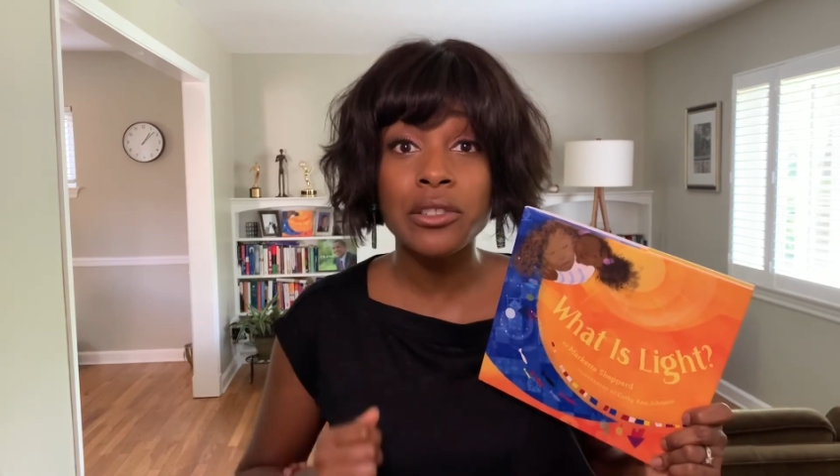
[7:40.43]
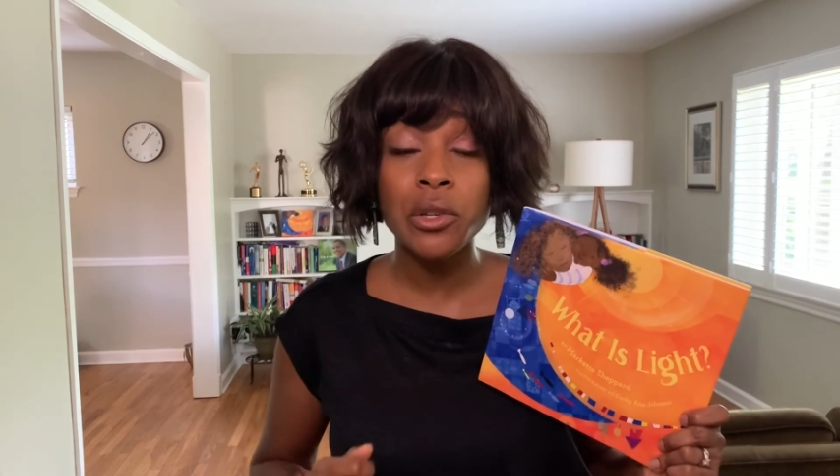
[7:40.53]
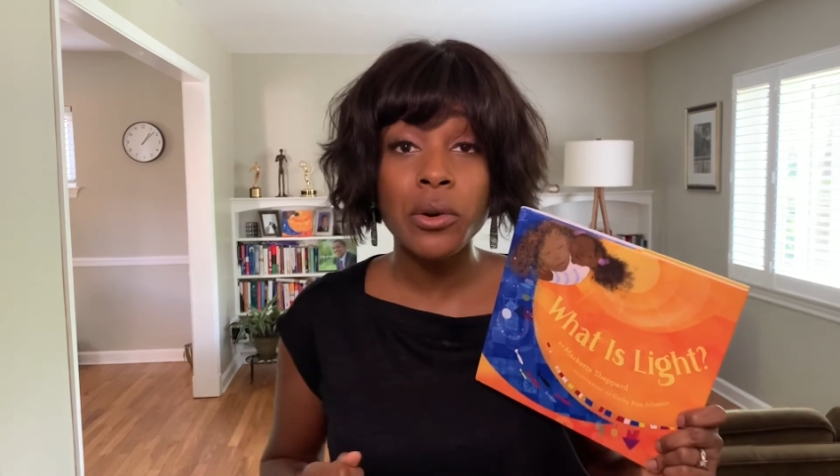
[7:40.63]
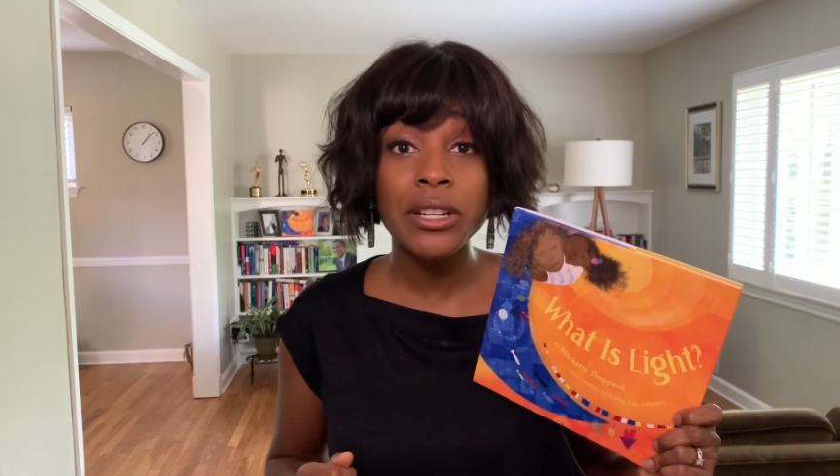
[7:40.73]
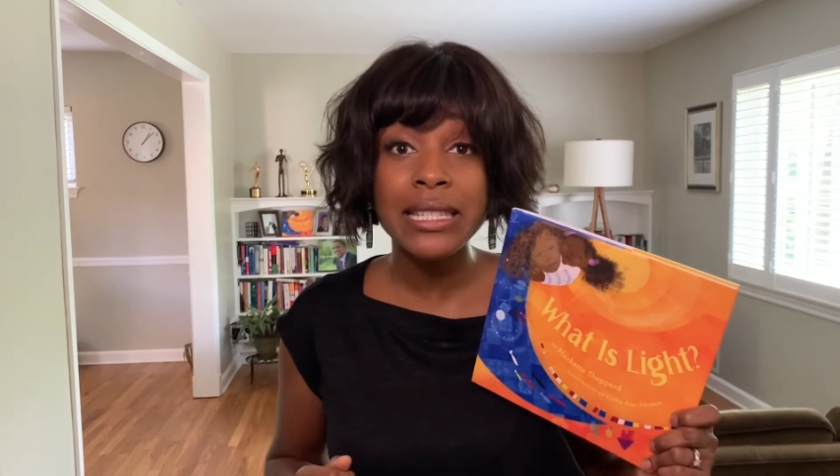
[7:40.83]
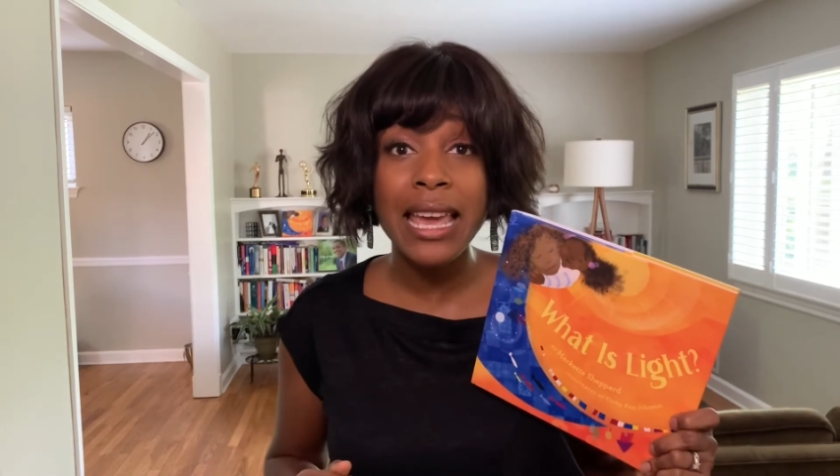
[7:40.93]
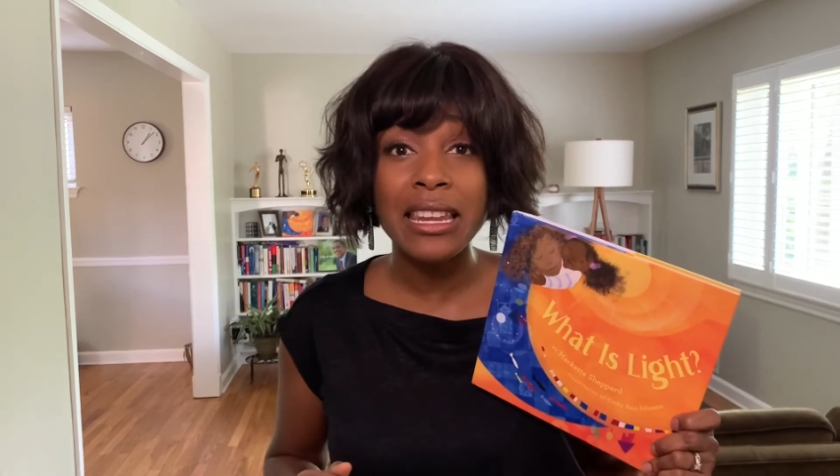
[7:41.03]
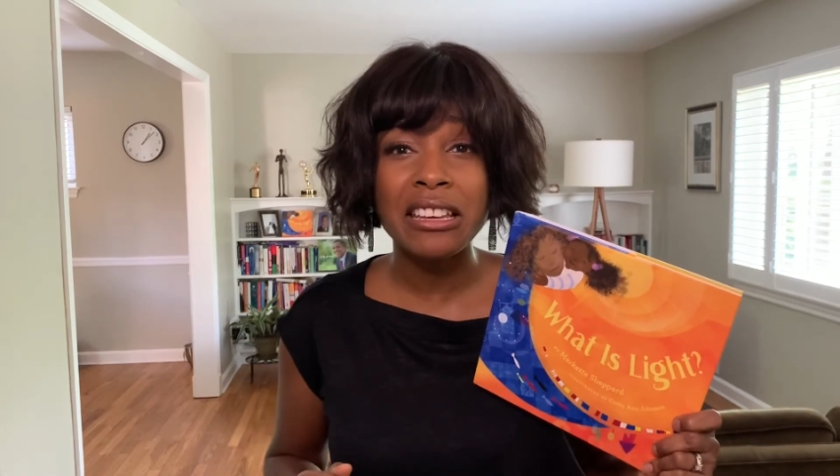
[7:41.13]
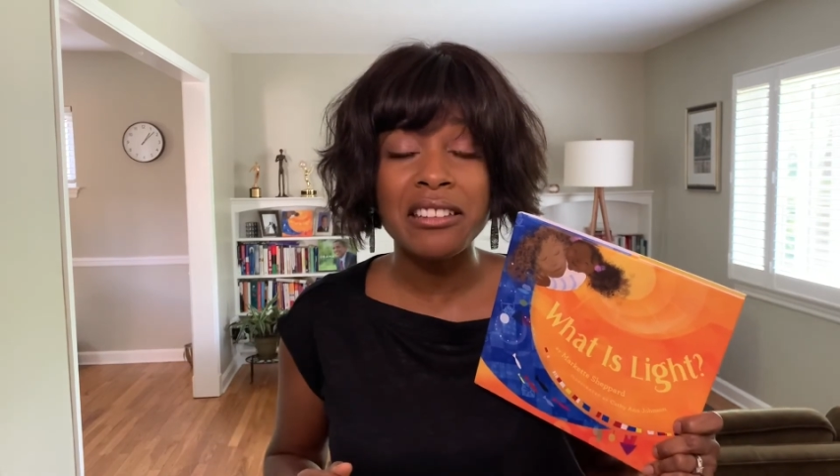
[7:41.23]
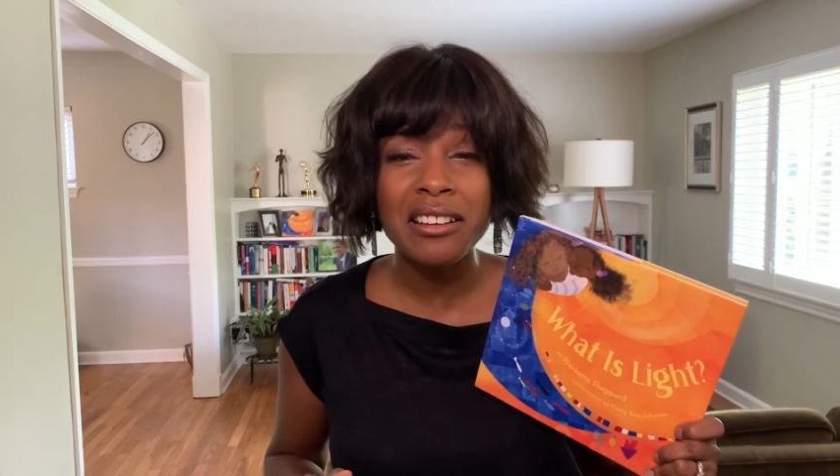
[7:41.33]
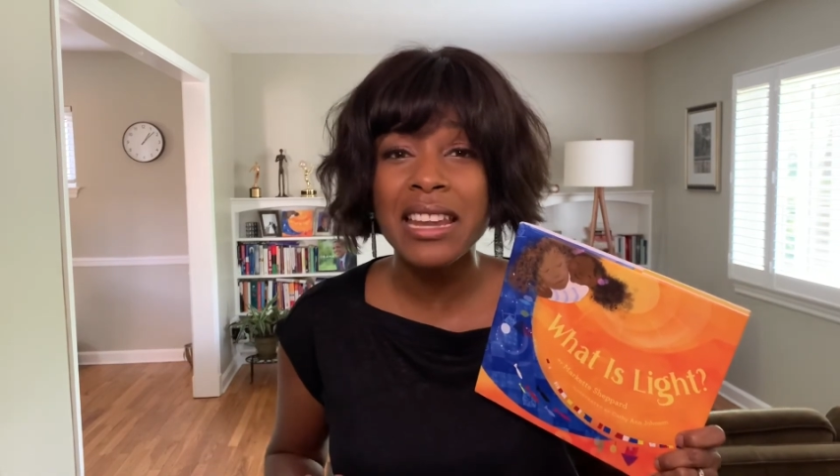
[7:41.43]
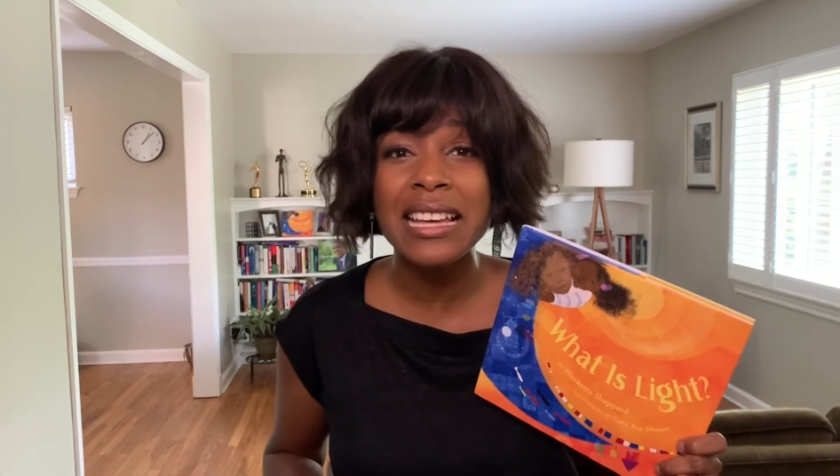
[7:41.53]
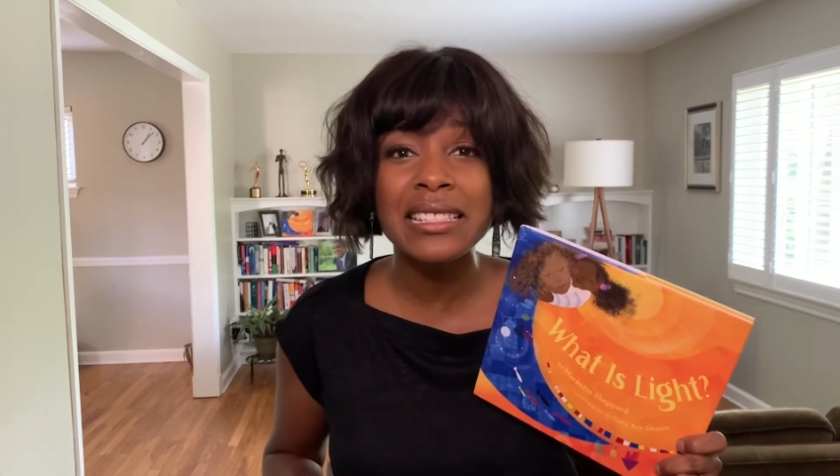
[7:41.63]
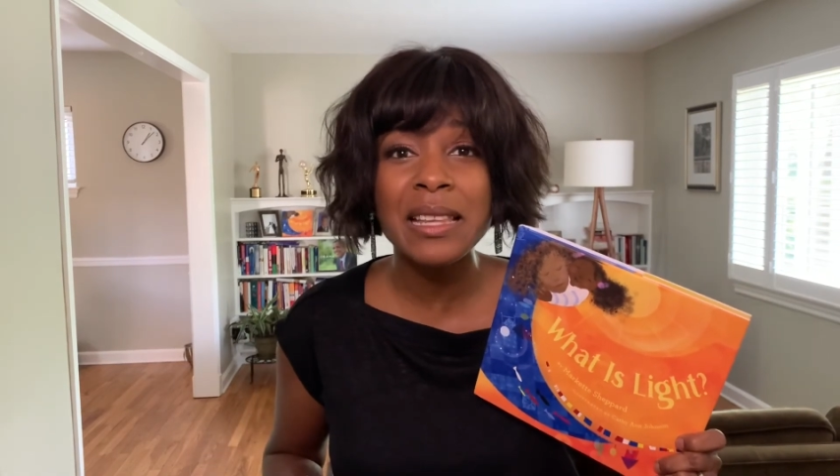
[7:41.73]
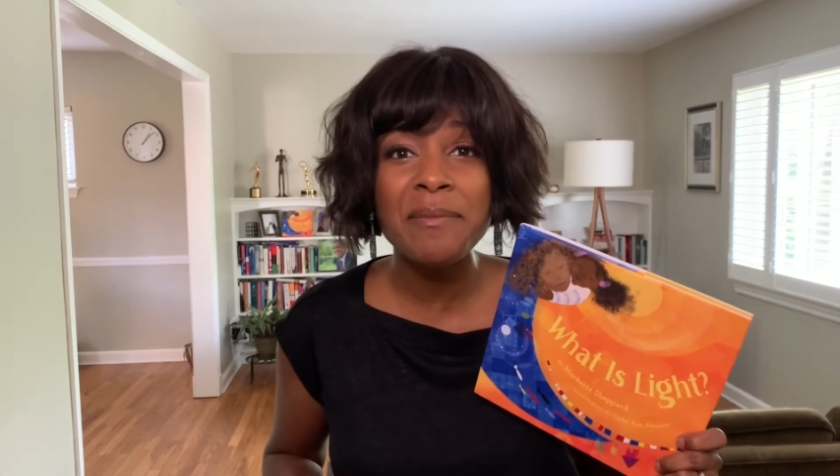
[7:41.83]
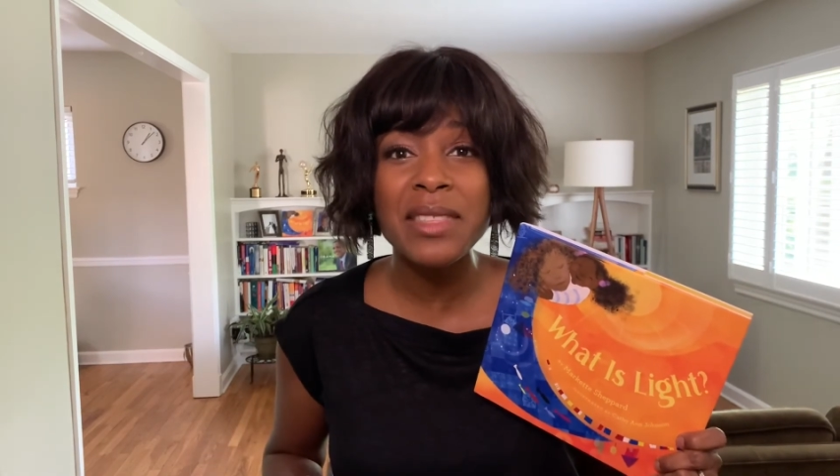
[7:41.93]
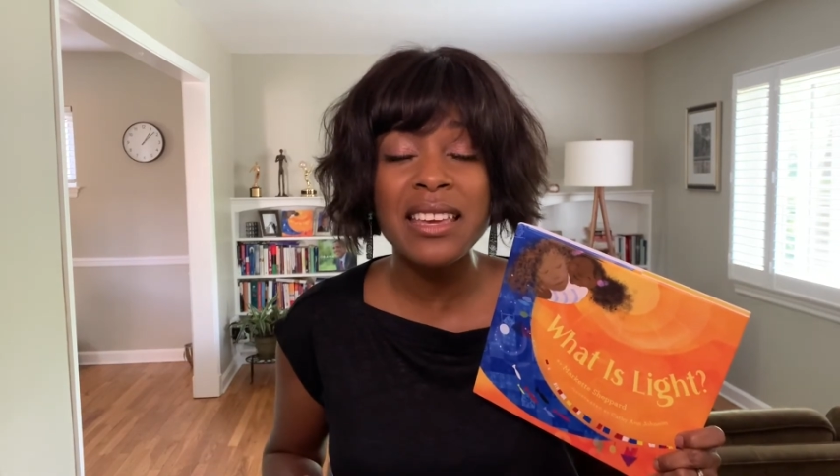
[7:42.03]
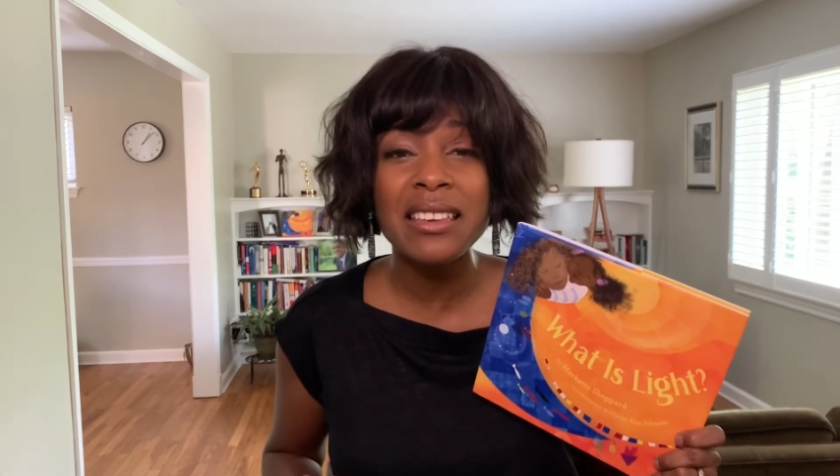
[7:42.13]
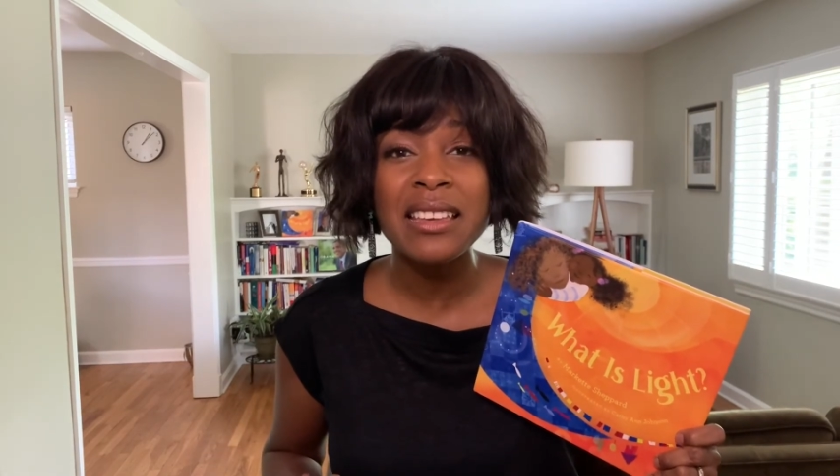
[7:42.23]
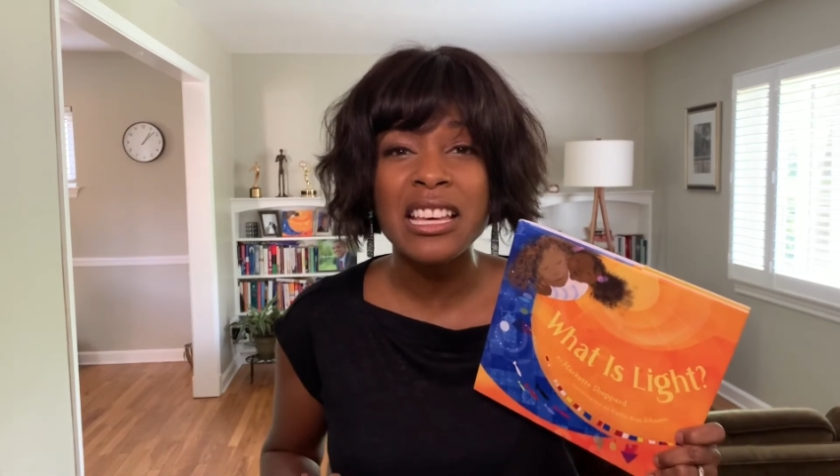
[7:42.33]
towards getting good at
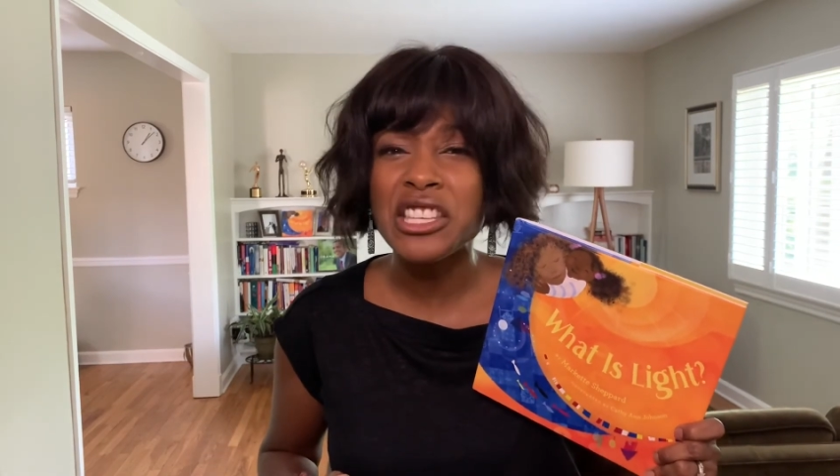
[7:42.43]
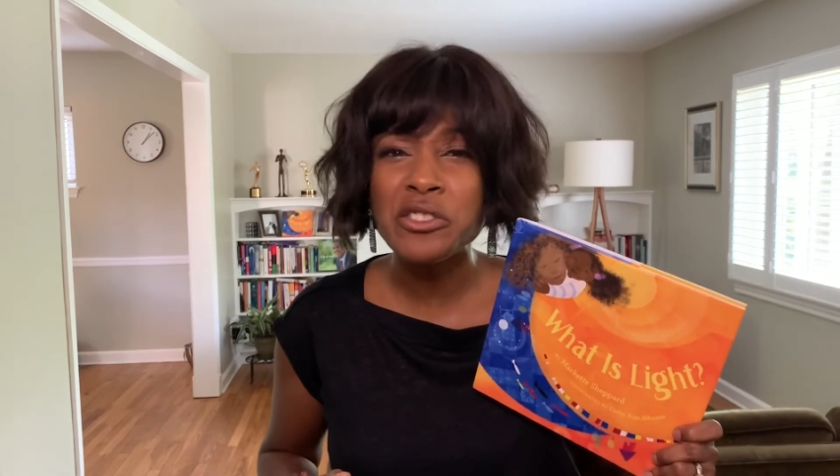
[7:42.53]
something,